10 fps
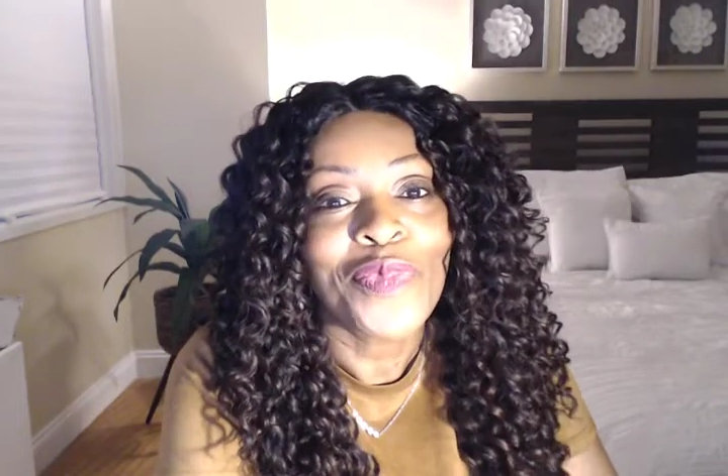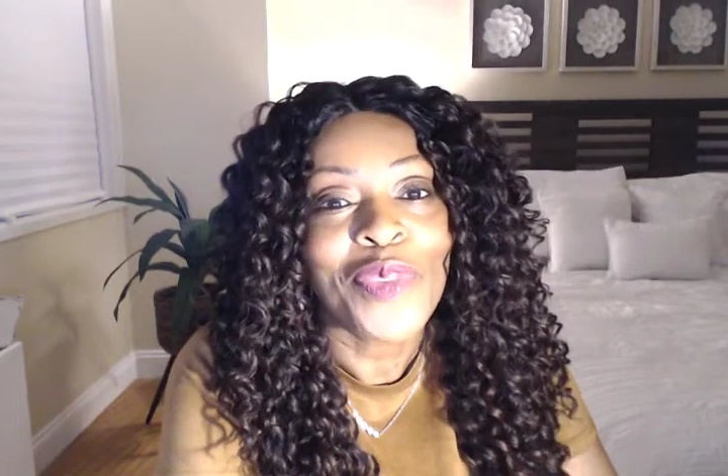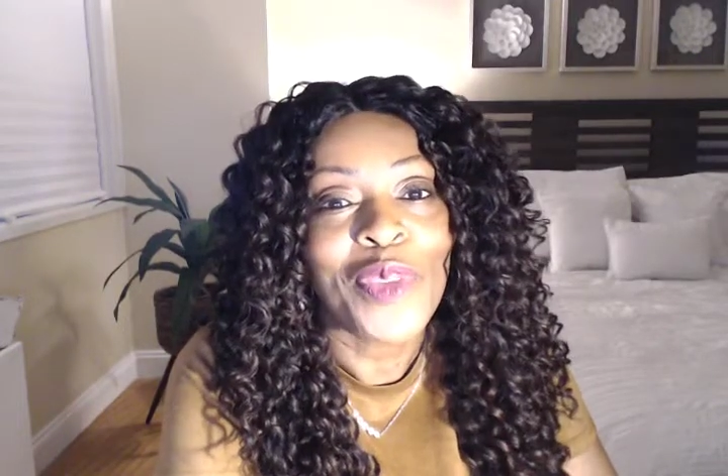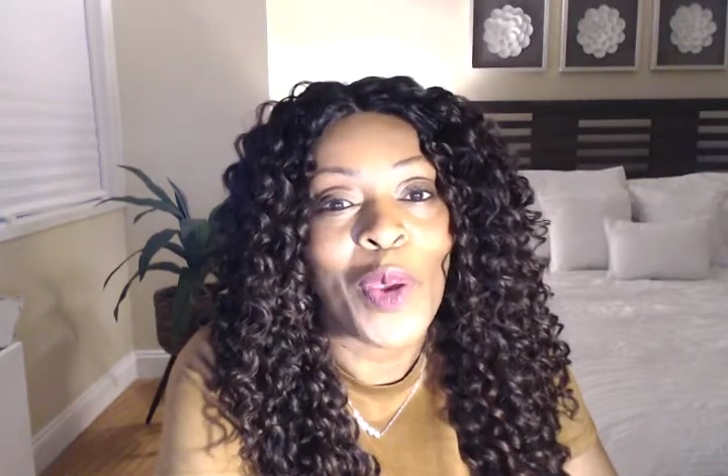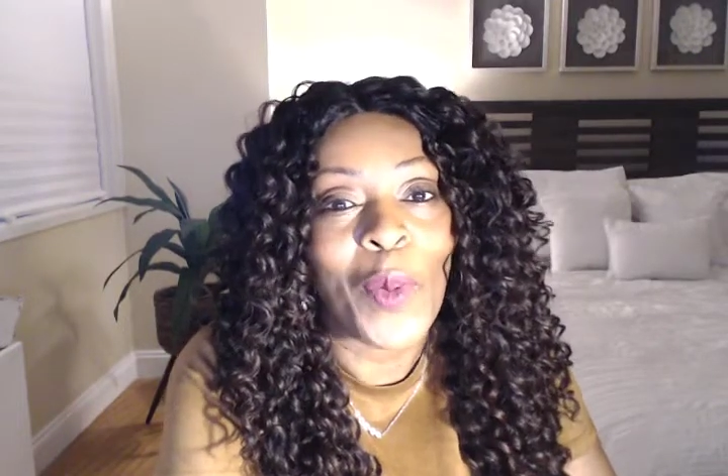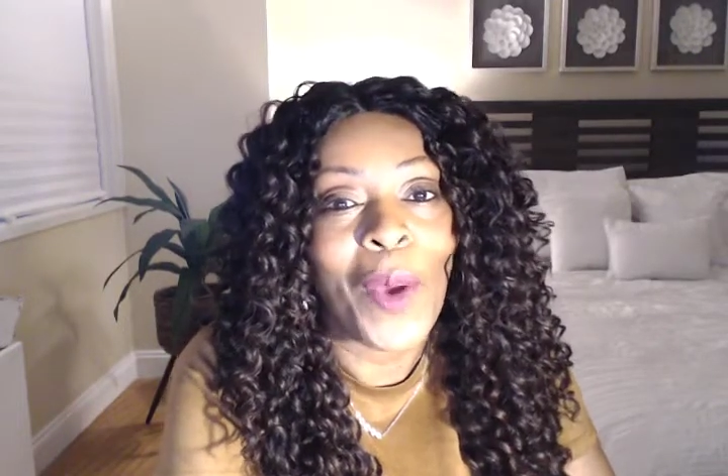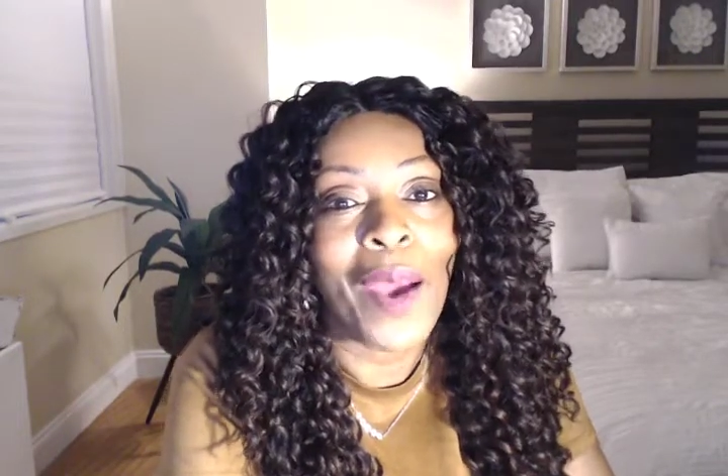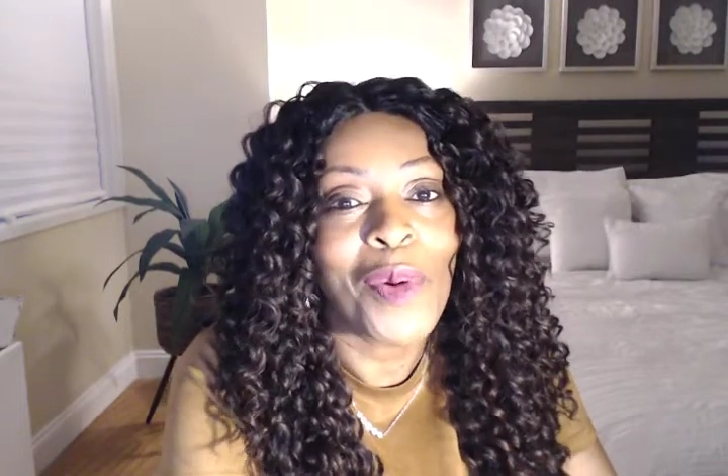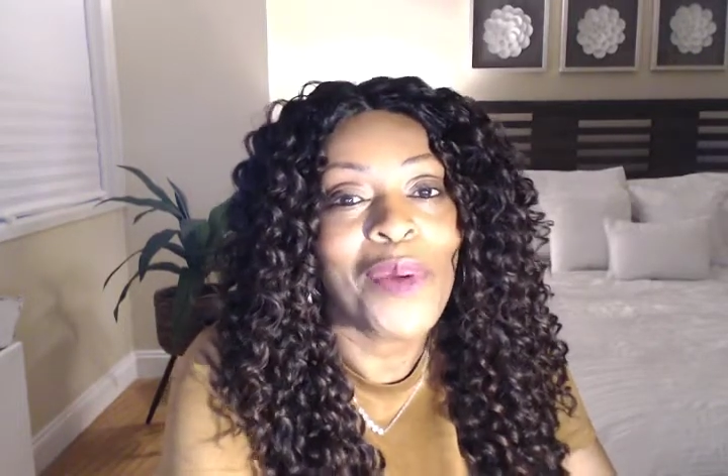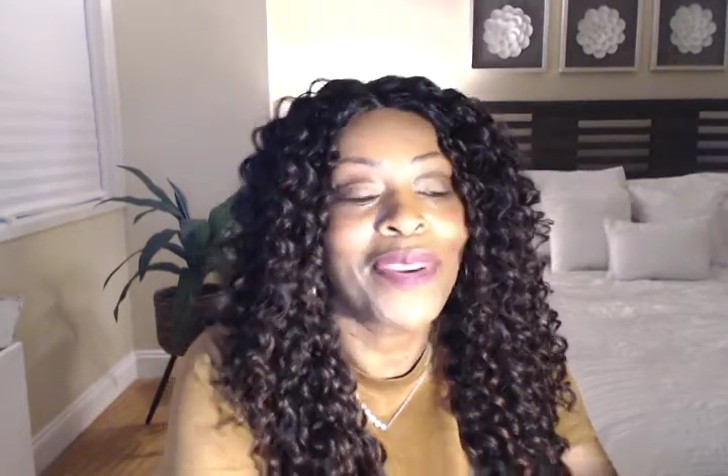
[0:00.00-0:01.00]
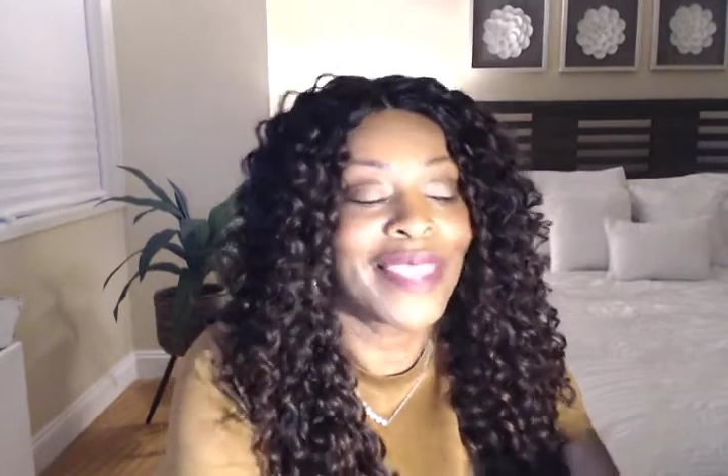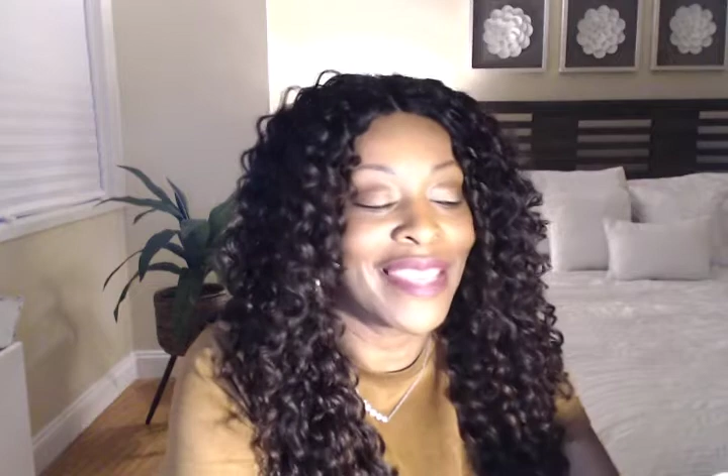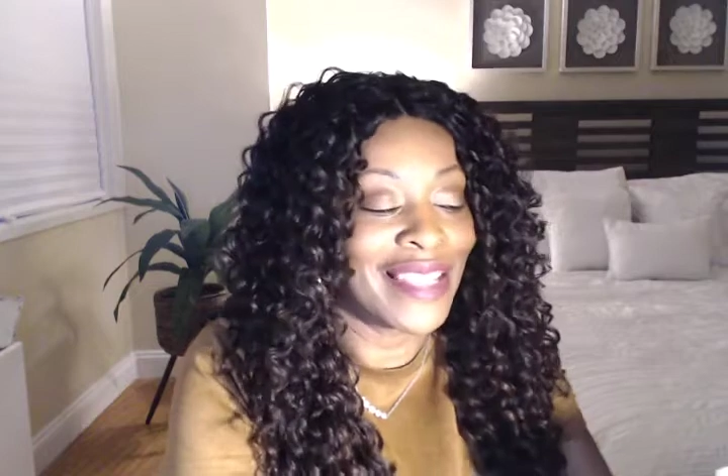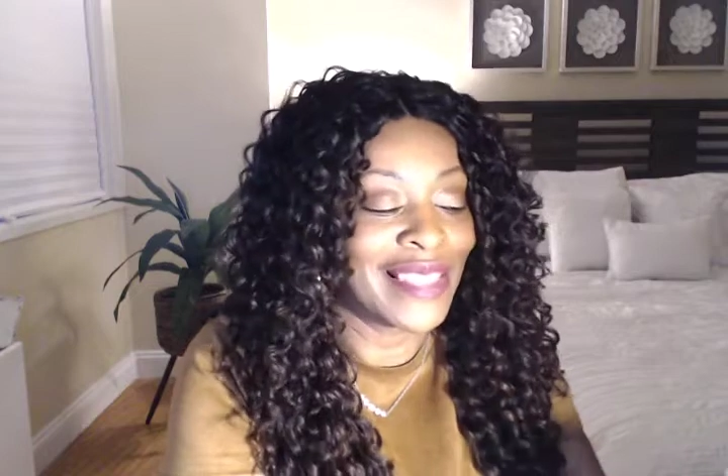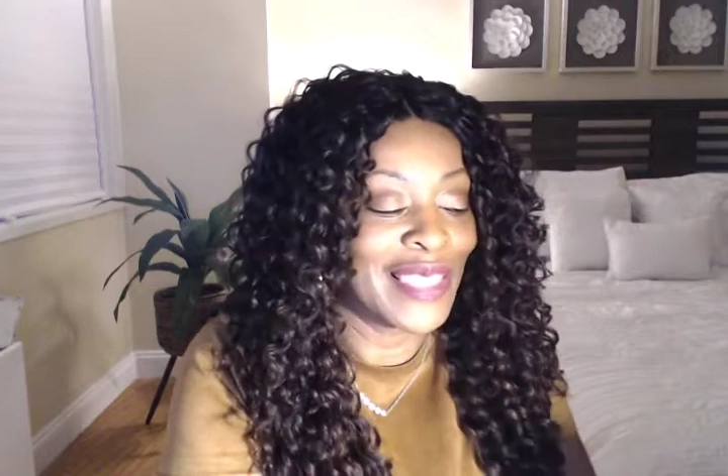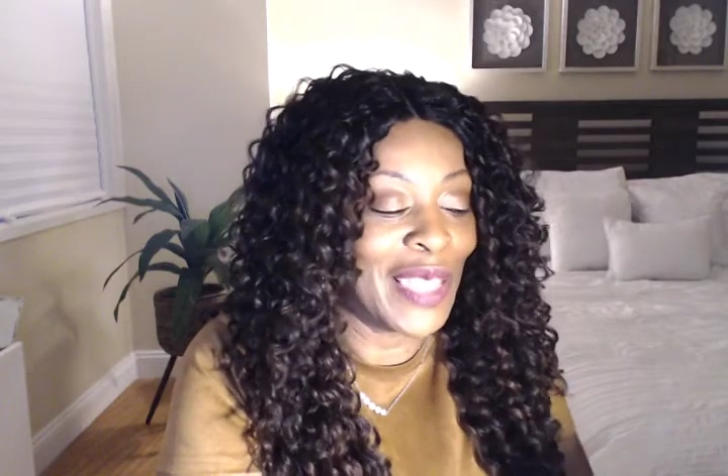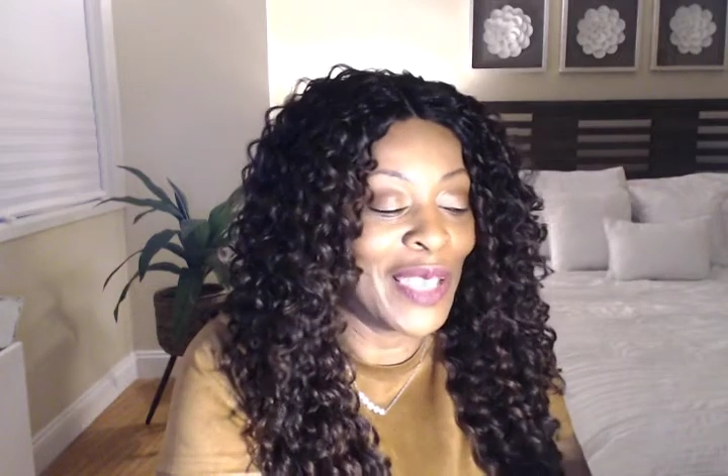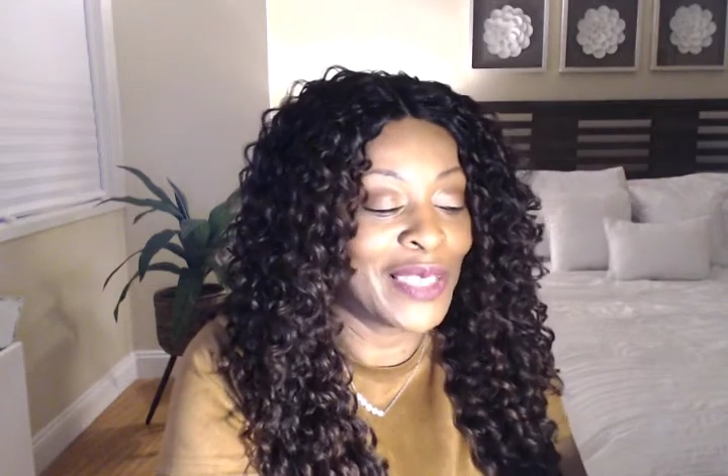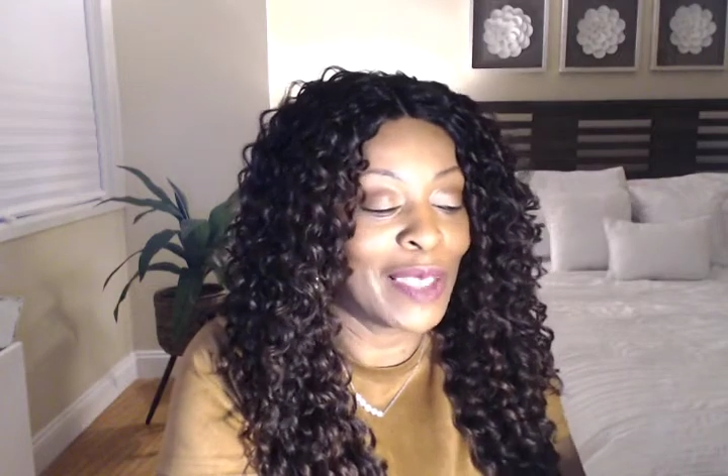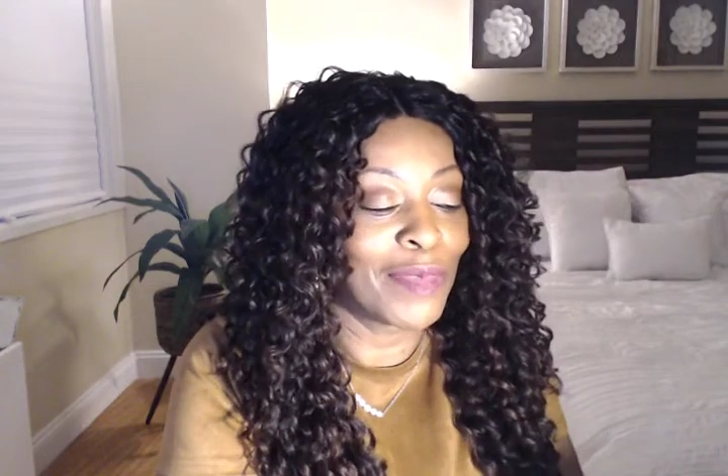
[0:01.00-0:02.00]
So I went with this,
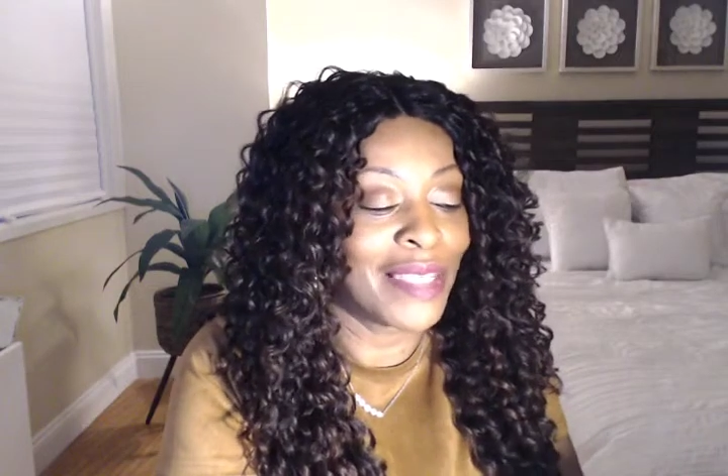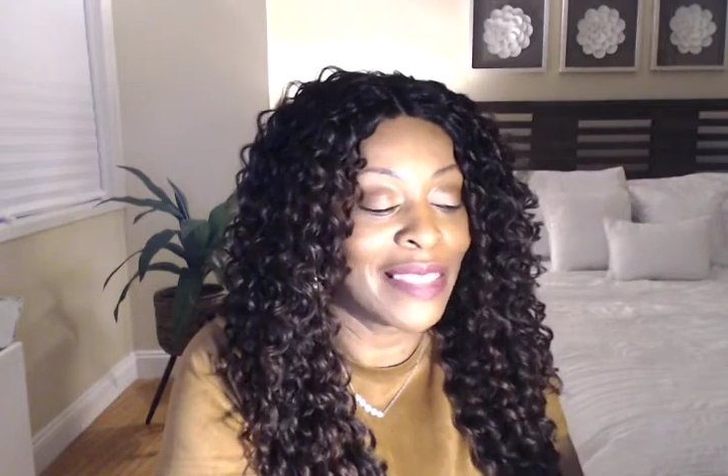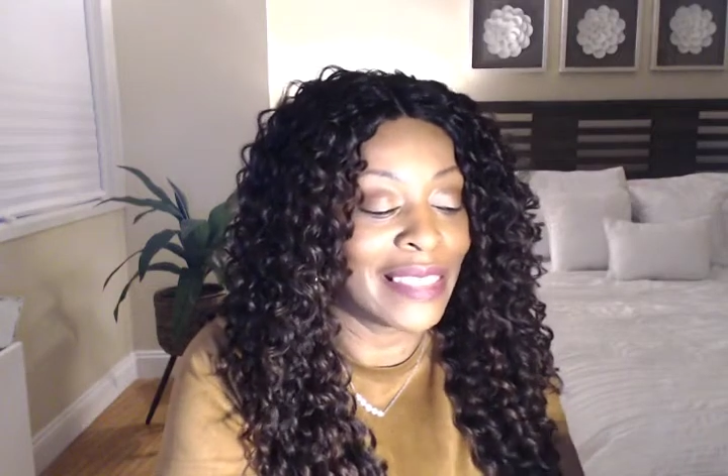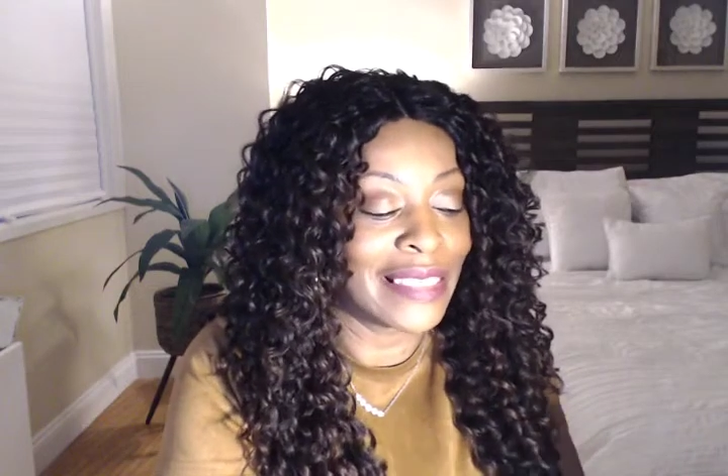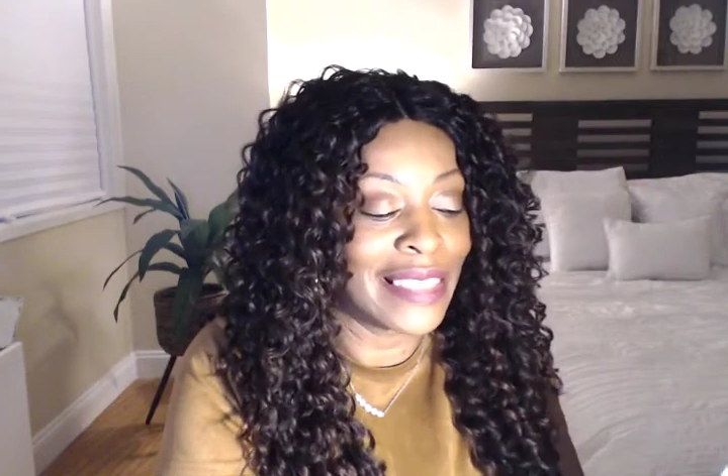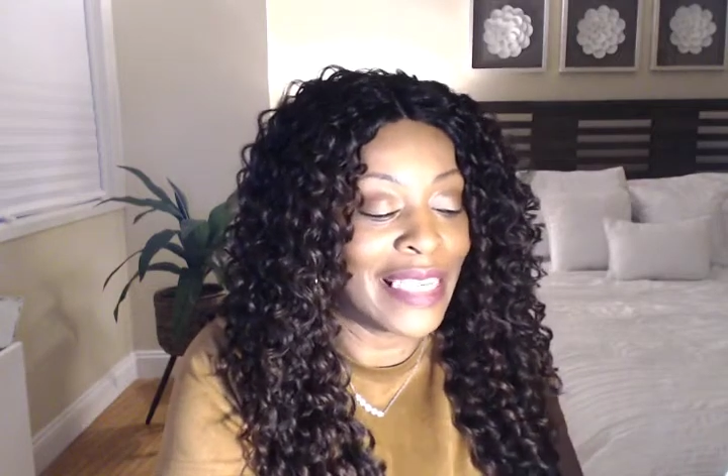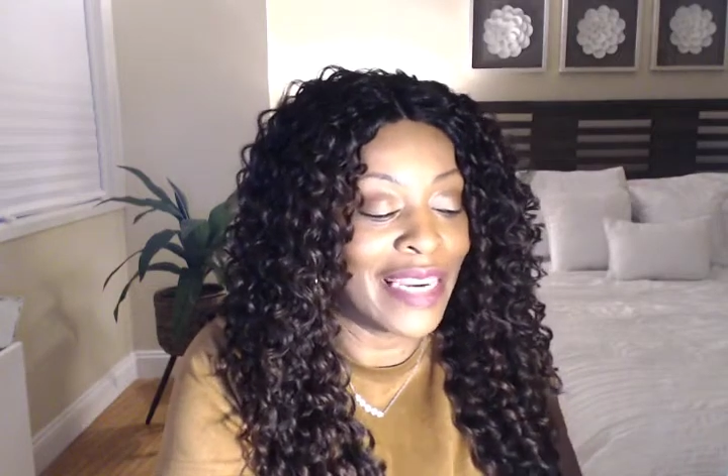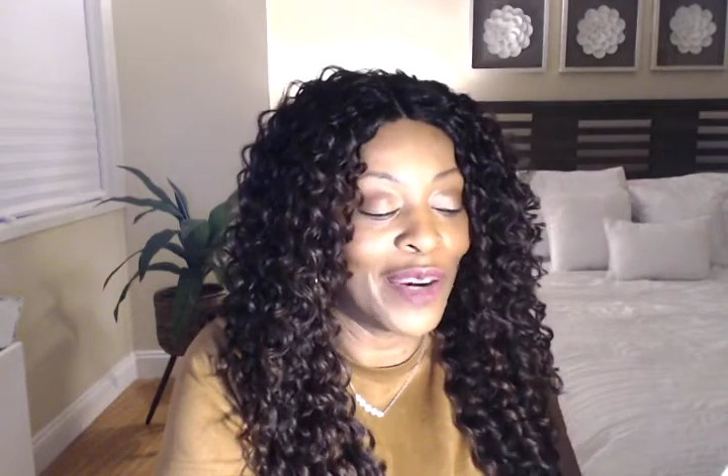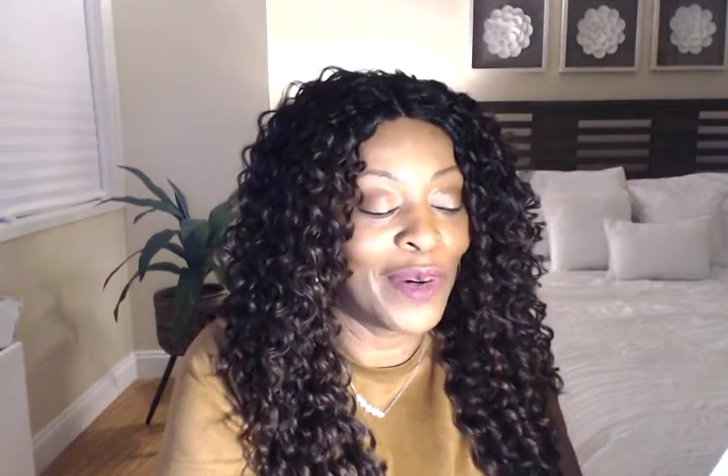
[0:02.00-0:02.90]
something that's near